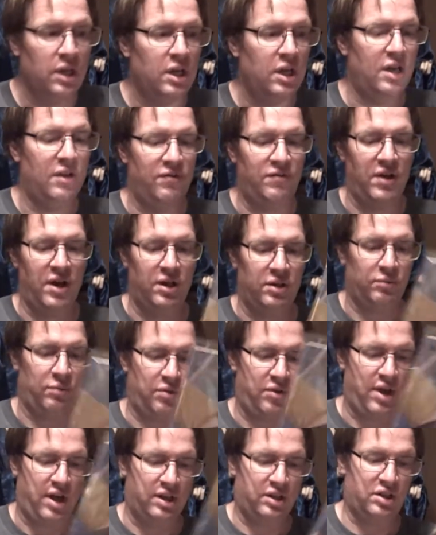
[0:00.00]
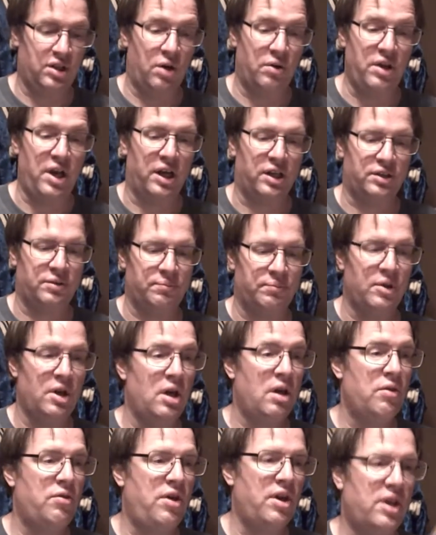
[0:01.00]
If, uh, with that. So yes.
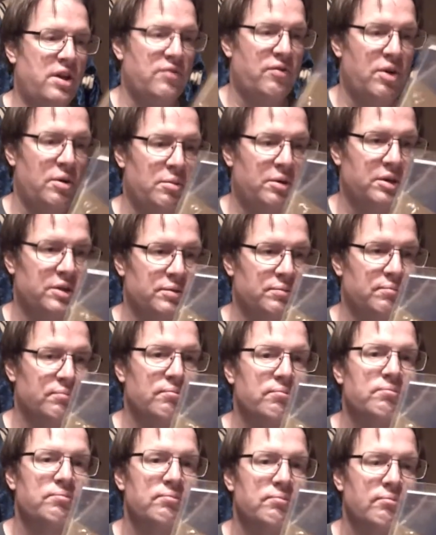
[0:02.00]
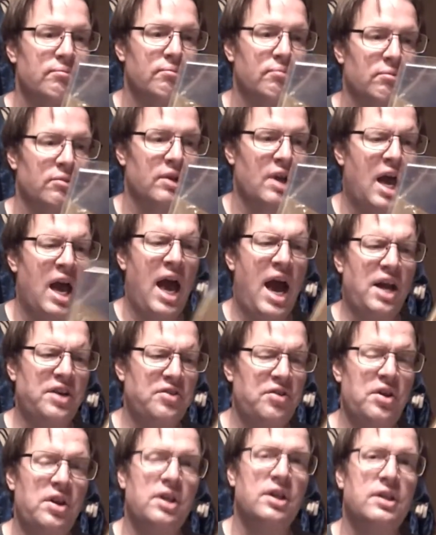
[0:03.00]
So you kind of you think it's kind of cool. Actually, you
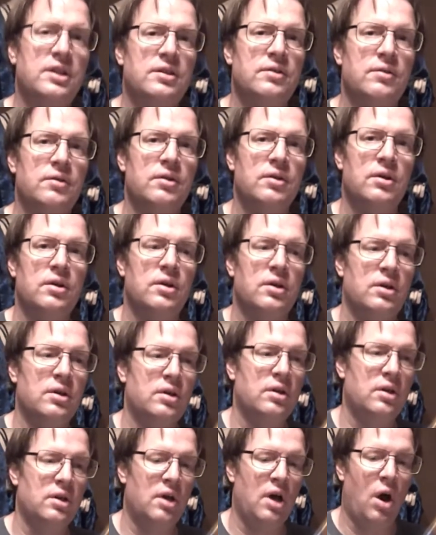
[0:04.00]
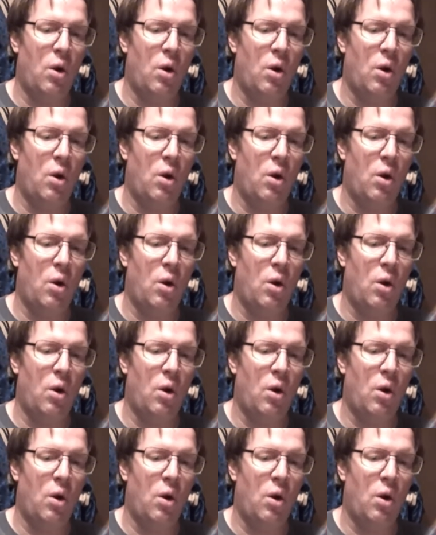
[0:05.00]
wish it was Picard and Riker.